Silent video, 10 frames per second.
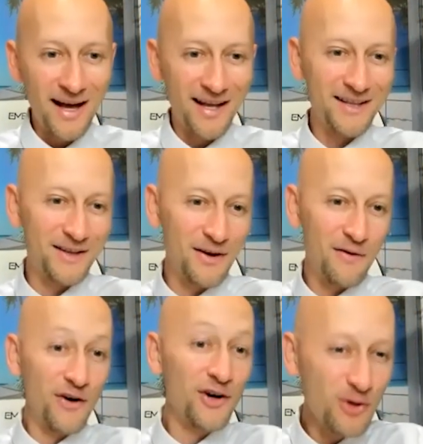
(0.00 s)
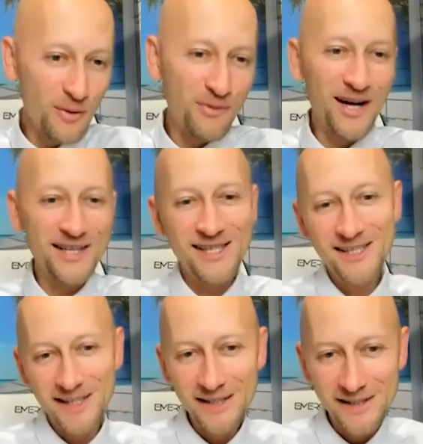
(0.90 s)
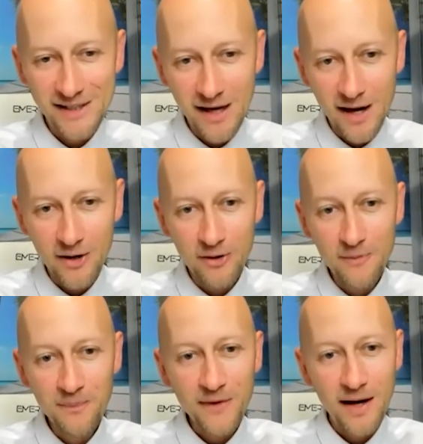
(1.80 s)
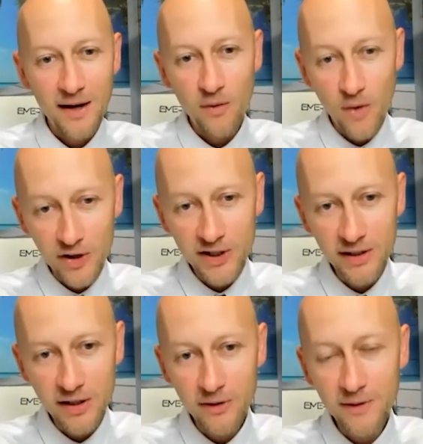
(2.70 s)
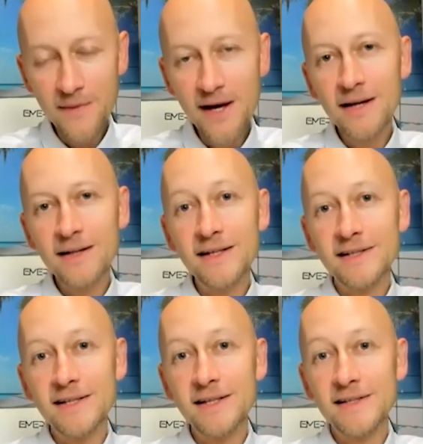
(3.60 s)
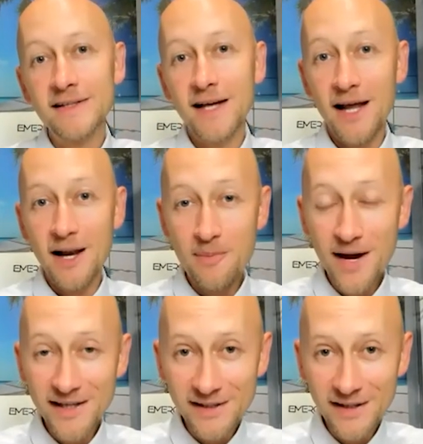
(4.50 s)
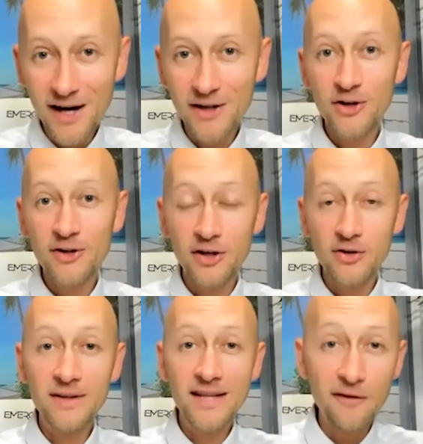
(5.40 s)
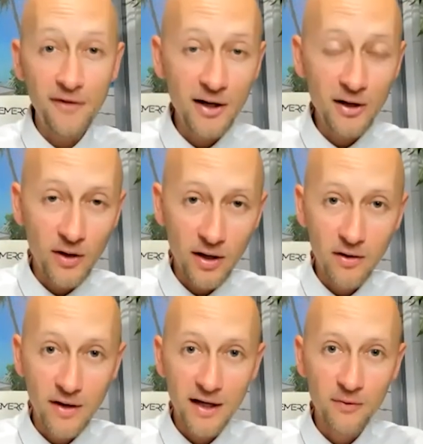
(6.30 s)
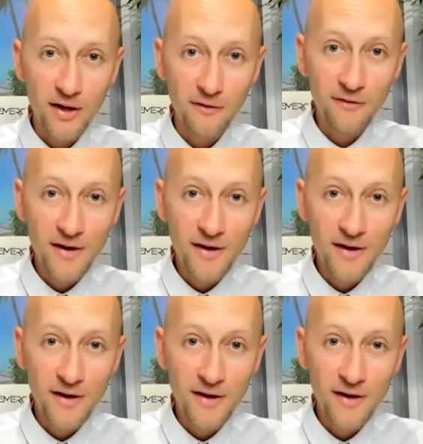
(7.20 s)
and uh, virtual presence in Seattle, uh, Washington. This is an amazing doctor that you definitely want to connect with,